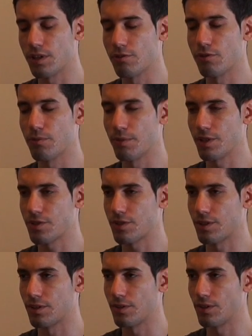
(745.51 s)
the
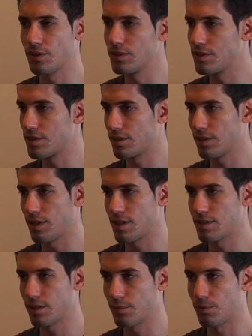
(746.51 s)
information on the
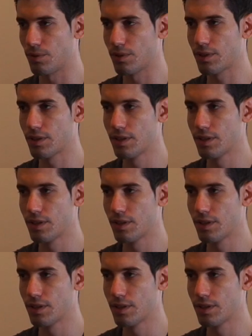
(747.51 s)
decentralized network